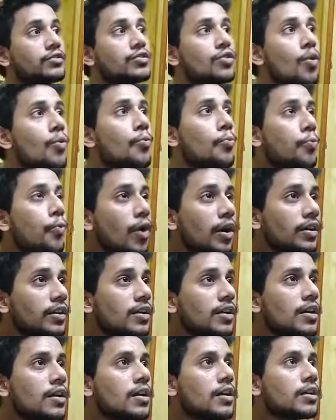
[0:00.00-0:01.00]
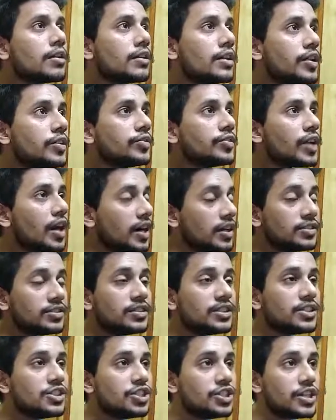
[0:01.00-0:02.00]
So what gives us
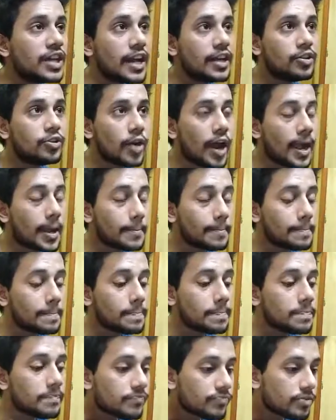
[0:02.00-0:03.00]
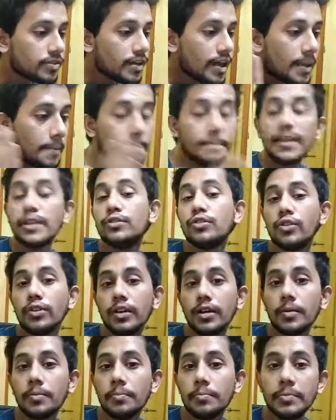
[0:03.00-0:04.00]
the G I tract?
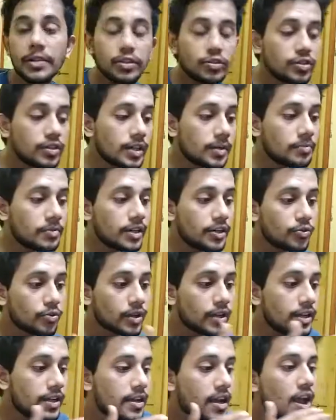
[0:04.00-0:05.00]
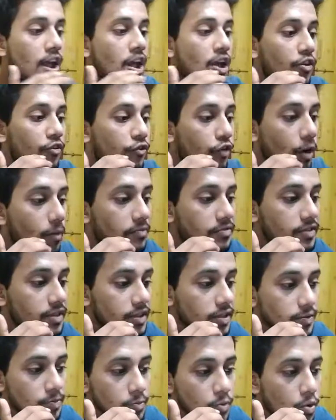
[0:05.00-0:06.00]
Mesoderm. Mesoderm literally forms the
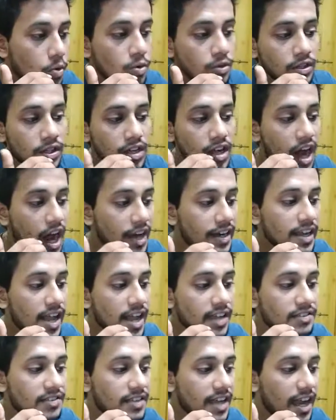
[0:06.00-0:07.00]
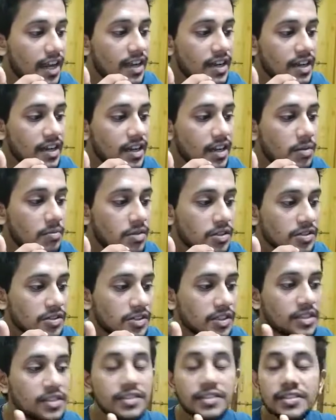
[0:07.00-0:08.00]
smooth cardiac skeletal
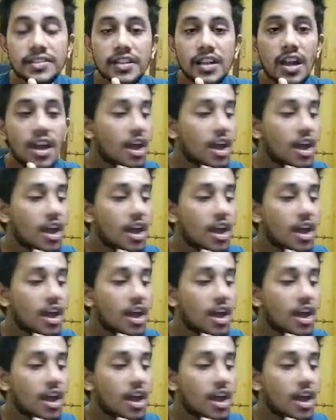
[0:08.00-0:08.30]
muscles,